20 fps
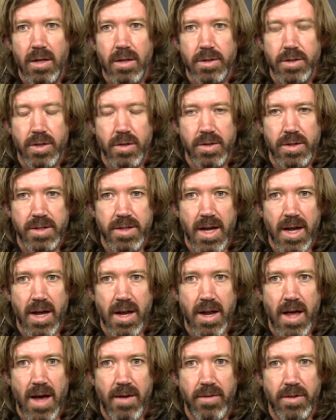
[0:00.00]
So the
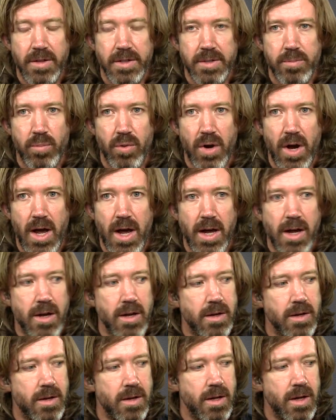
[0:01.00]
second half of this
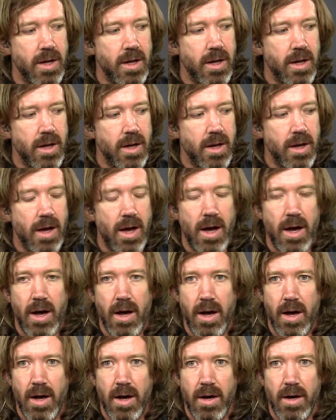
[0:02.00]
break,
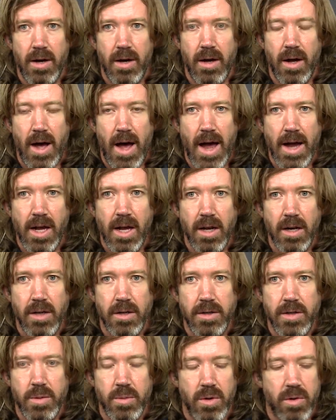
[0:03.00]
uh, I get
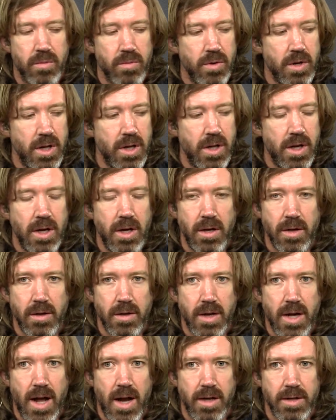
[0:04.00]
into a really
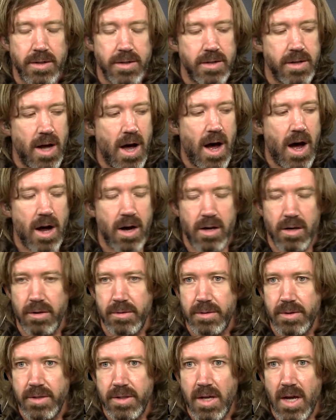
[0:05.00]
kind of stock
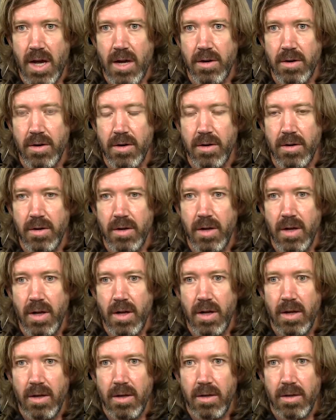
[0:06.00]
standard
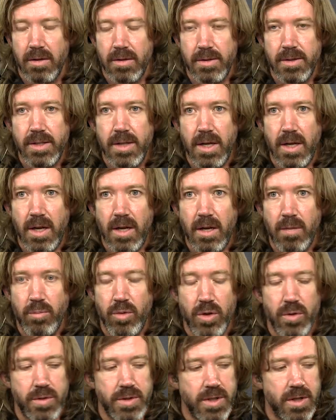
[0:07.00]
C
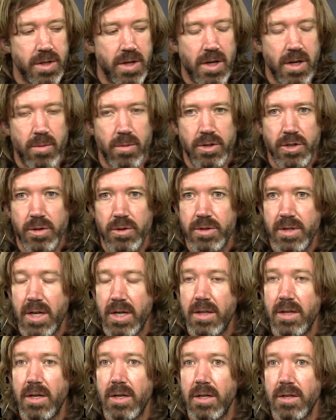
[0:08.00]
bluesy lick, which goes
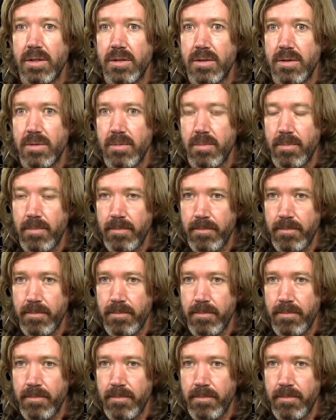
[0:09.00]
like this.